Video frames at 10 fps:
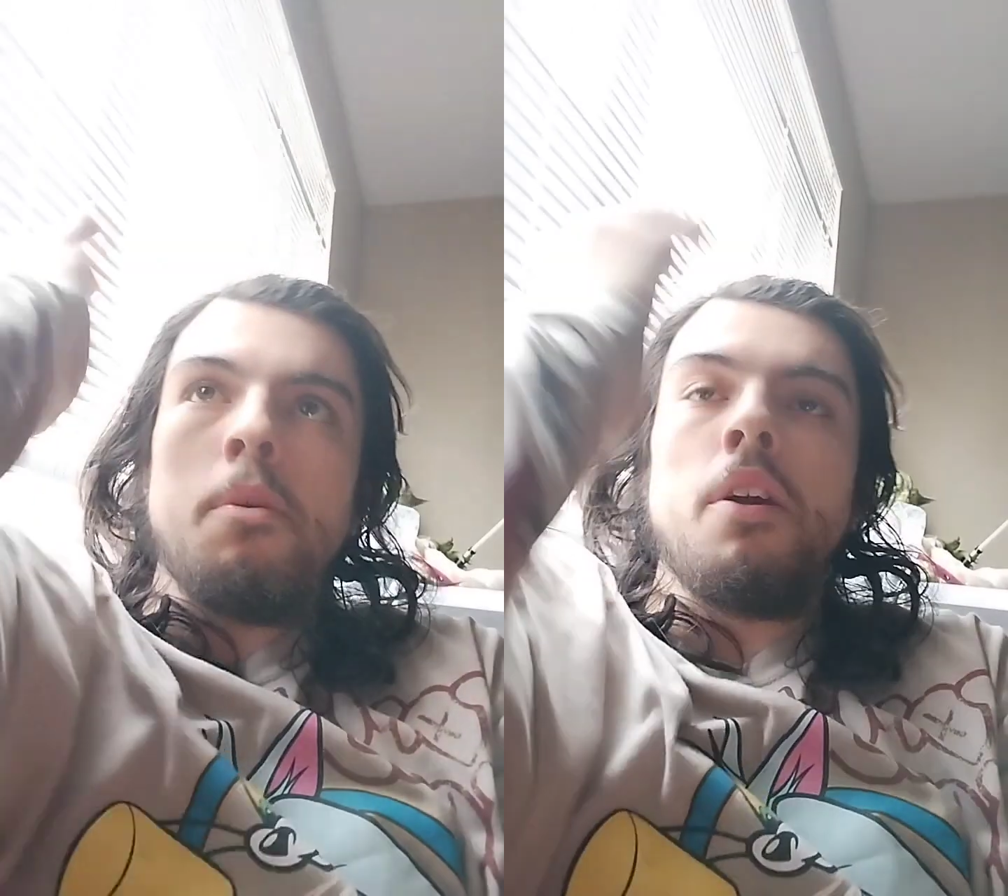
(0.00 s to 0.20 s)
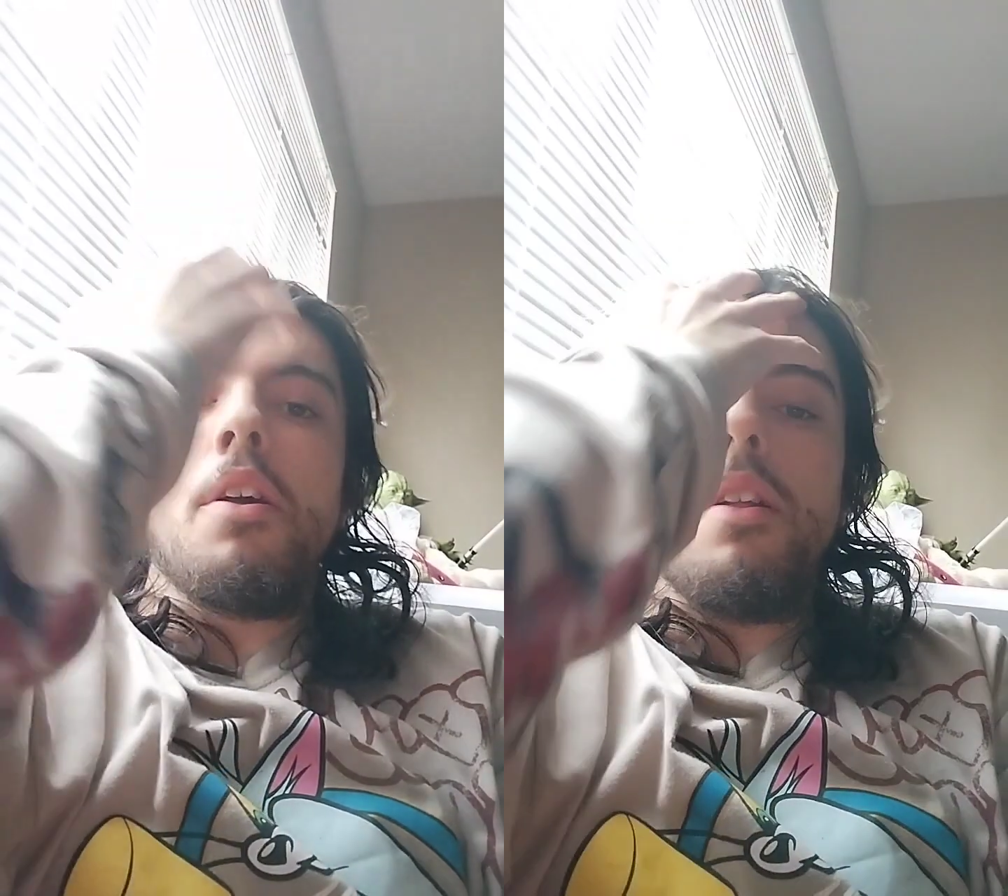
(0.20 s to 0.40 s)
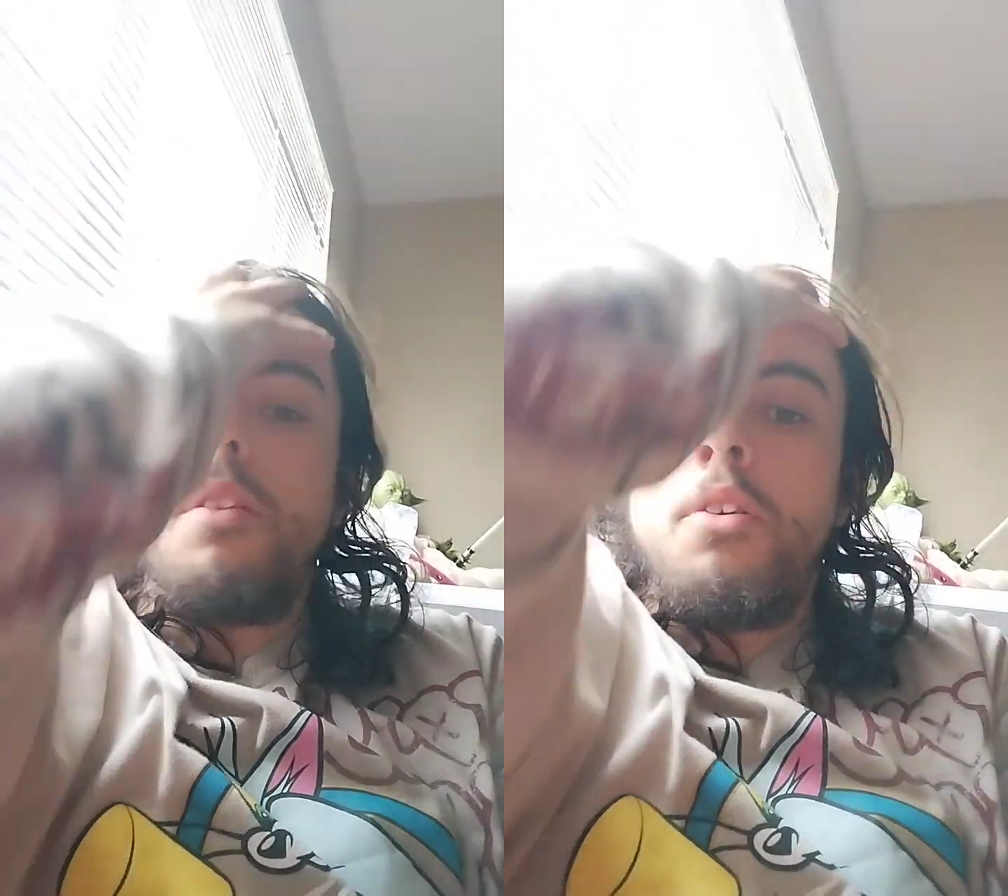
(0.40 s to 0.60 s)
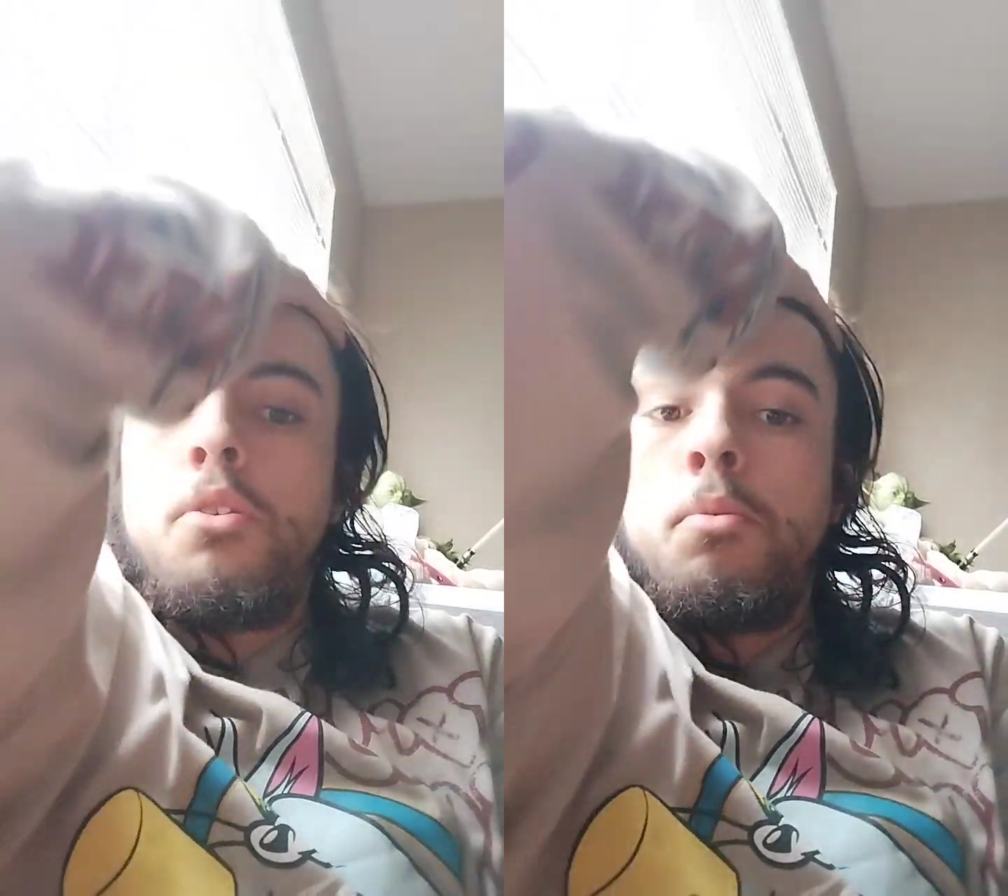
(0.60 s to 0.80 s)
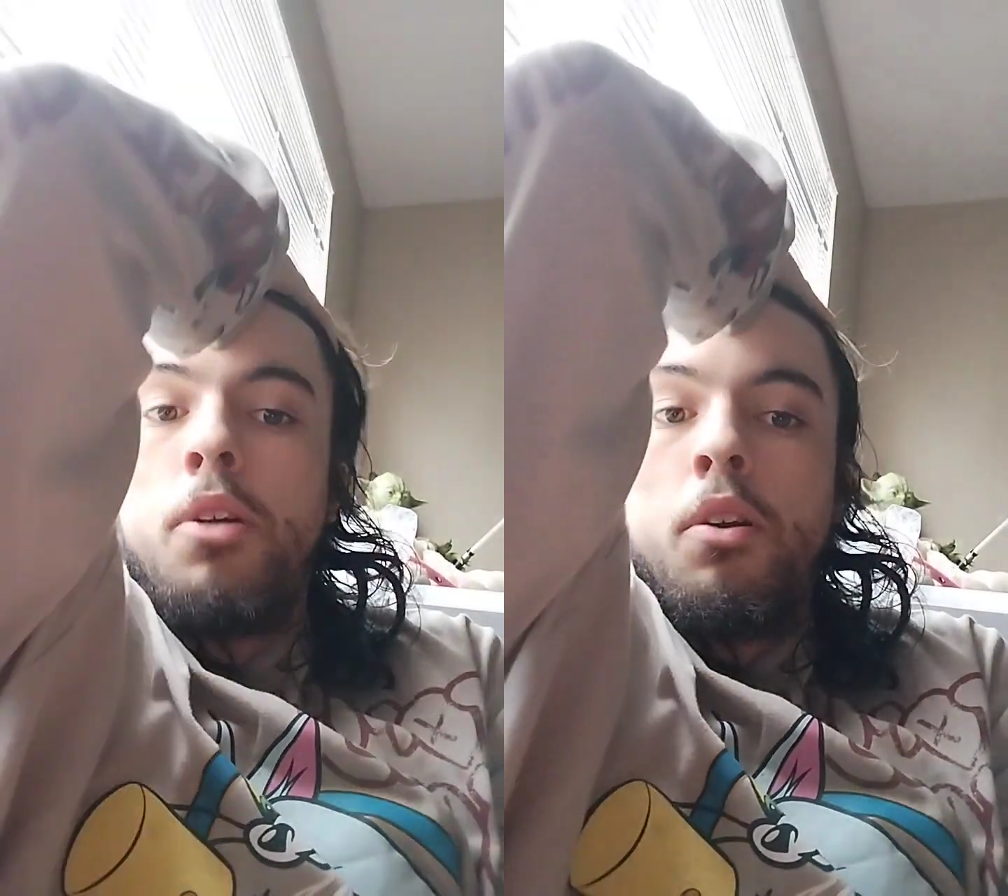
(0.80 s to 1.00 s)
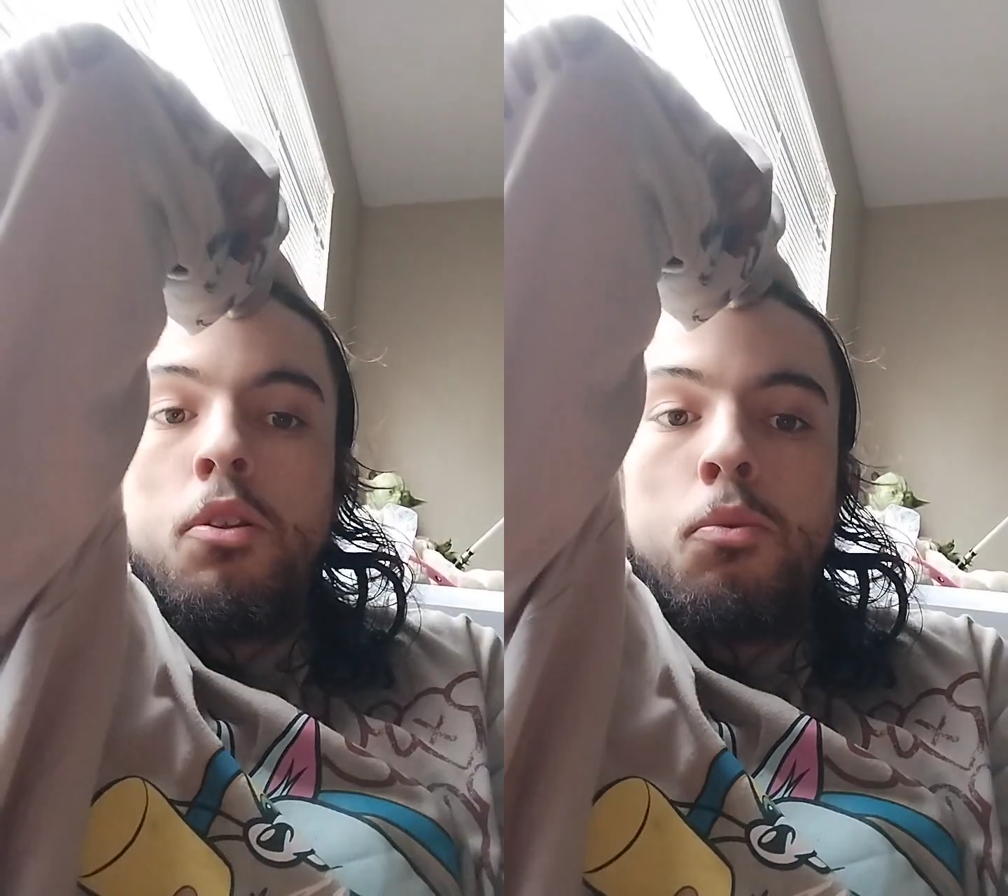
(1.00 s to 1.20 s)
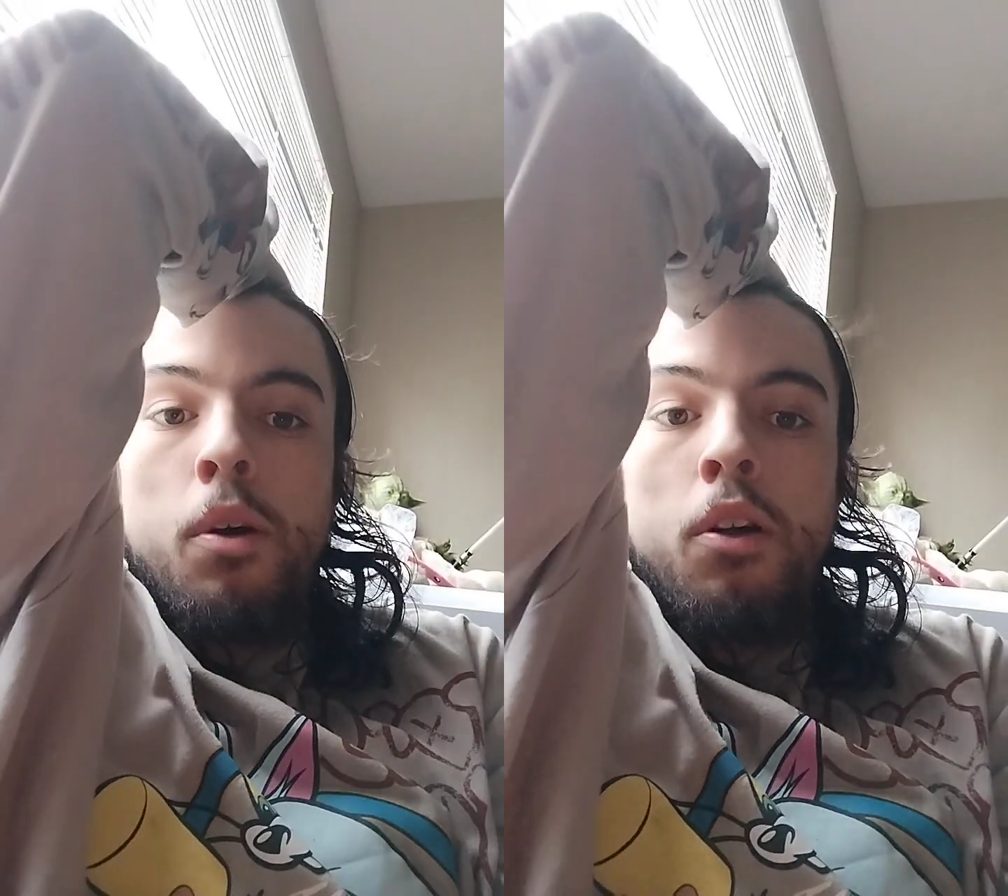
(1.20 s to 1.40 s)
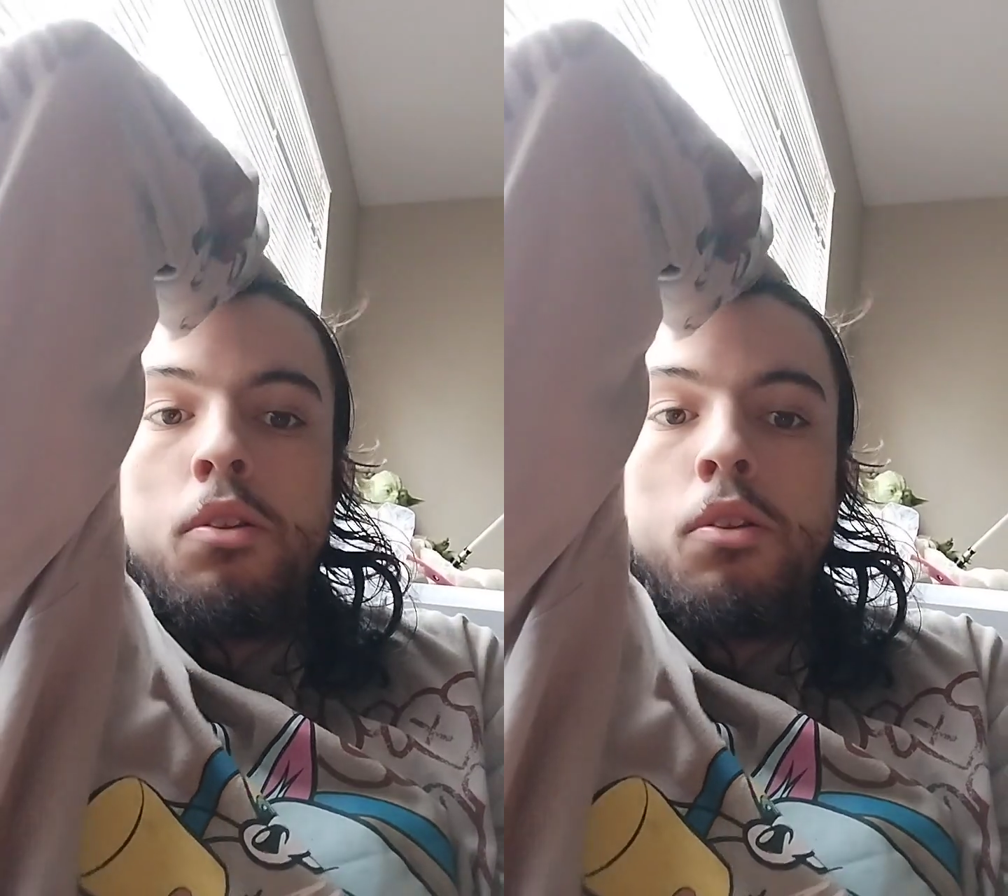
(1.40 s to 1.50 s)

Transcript: my YouTube channel as well.